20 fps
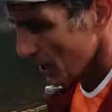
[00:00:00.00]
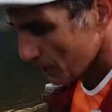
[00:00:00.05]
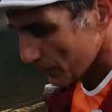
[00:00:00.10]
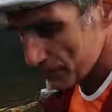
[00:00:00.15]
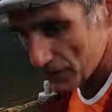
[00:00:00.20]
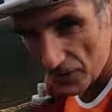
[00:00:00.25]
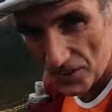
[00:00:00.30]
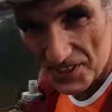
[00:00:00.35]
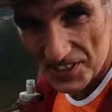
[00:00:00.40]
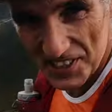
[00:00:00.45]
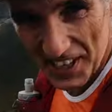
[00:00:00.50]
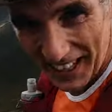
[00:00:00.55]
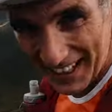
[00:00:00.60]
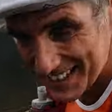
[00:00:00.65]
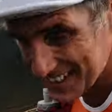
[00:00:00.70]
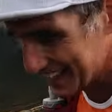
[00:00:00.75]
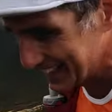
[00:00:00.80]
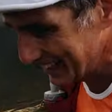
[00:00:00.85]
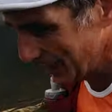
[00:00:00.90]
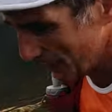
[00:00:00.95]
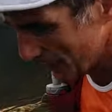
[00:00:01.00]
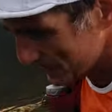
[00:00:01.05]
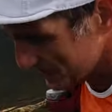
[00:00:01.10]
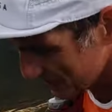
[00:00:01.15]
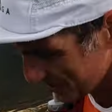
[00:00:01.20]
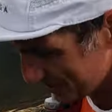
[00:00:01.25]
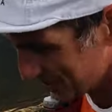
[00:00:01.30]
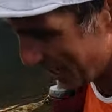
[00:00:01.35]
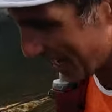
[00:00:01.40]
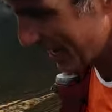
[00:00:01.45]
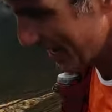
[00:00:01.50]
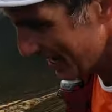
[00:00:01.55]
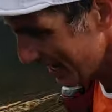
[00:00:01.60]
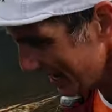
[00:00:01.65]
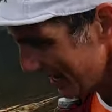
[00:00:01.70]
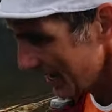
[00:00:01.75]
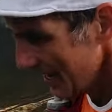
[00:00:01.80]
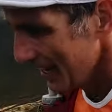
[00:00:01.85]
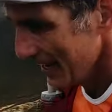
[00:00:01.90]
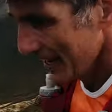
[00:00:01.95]
We've done six kilometres,
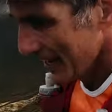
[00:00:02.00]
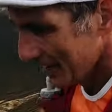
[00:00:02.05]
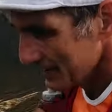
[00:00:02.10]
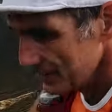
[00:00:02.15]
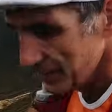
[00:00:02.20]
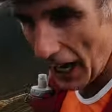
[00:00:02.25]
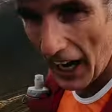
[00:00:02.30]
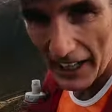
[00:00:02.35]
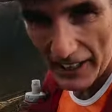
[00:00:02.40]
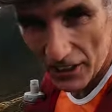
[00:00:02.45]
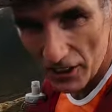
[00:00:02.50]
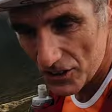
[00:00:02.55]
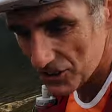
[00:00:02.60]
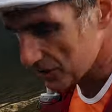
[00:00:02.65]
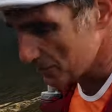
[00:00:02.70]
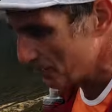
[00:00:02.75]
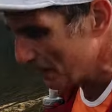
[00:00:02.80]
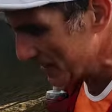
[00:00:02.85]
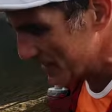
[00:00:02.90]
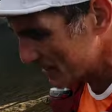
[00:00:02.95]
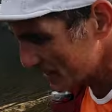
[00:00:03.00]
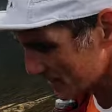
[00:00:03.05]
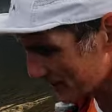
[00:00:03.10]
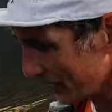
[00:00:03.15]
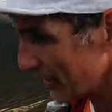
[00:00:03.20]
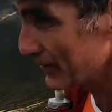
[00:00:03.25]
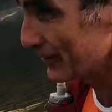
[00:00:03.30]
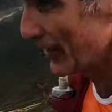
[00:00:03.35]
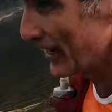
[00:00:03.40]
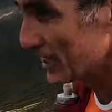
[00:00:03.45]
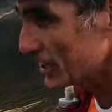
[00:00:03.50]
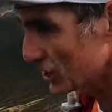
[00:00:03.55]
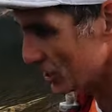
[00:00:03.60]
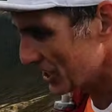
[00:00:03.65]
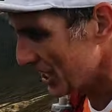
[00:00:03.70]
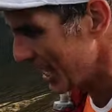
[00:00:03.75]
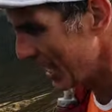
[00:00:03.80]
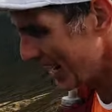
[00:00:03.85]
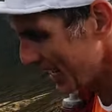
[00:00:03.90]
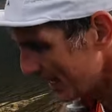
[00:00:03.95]
nine hundred metres of
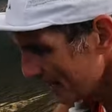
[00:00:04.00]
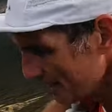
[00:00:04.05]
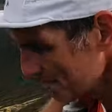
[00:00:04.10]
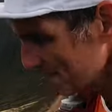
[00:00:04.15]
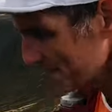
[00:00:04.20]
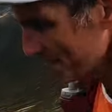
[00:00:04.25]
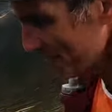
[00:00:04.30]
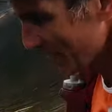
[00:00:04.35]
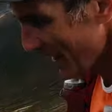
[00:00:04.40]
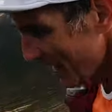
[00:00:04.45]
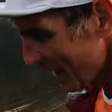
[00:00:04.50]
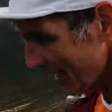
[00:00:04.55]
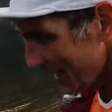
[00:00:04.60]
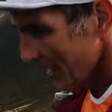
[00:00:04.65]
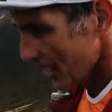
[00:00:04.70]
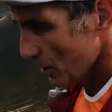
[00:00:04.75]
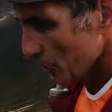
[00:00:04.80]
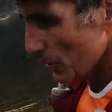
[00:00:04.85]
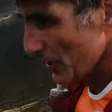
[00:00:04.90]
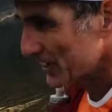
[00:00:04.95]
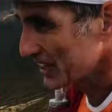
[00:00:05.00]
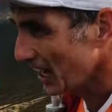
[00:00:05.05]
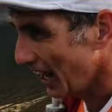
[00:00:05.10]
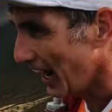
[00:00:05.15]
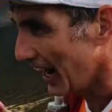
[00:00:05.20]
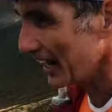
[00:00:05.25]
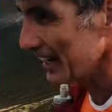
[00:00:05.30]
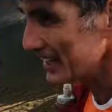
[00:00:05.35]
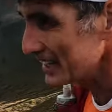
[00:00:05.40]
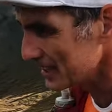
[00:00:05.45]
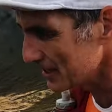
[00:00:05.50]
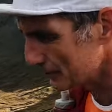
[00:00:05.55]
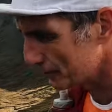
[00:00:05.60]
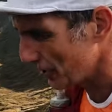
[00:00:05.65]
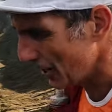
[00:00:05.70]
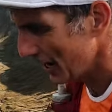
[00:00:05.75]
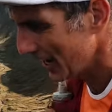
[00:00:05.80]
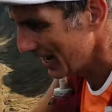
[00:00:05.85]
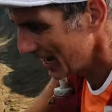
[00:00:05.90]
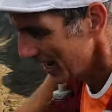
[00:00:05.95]
elevation. We're kind of
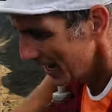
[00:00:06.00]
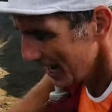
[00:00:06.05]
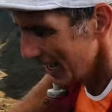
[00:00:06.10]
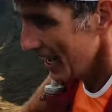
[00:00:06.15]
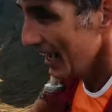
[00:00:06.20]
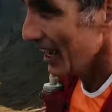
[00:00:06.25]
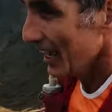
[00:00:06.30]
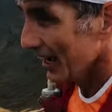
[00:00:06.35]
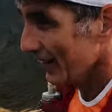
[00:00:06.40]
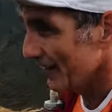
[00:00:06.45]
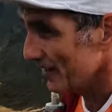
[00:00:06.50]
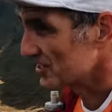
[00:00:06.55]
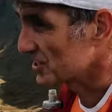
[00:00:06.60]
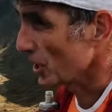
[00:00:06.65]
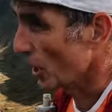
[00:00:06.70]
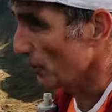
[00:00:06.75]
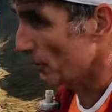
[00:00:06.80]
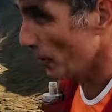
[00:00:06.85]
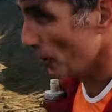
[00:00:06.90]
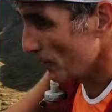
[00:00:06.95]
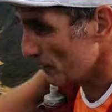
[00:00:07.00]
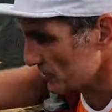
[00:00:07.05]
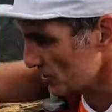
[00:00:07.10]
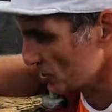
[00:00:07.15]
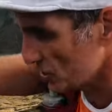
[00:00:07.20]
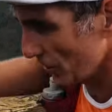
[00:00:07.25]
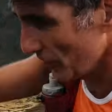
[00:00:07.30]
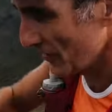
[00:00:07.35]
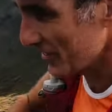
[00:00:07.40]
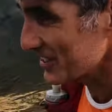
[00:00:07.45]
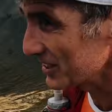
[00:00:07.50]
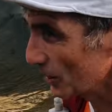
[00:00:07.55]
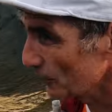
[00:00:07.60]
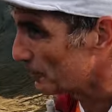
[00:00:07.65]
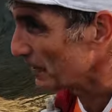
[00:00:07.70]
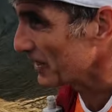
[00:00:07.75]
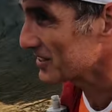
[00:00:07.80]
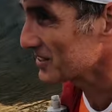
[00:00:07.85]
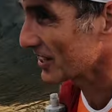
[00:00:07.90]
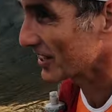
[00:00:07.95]
at the top, but we've just got this little
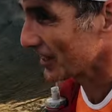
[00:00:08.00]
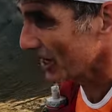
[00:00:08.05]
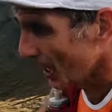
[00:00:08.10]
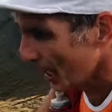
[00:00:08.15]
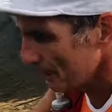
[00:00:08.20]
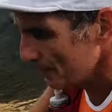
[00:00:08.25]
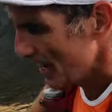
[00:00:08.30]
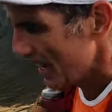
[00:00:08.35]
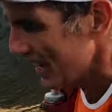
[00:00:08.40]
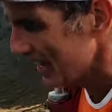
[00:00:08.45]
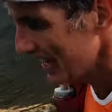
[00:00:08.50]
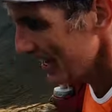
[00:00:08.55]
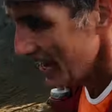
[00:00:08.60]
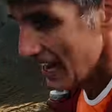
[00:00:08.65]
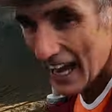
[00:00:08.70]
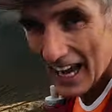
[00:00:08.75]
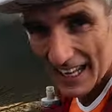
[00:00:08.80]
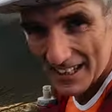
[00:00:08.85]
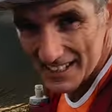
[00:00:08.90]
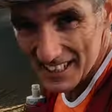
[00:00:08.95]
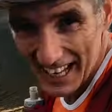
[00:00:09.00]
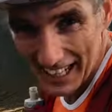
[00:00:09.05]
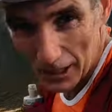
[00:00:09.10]
bit to climb to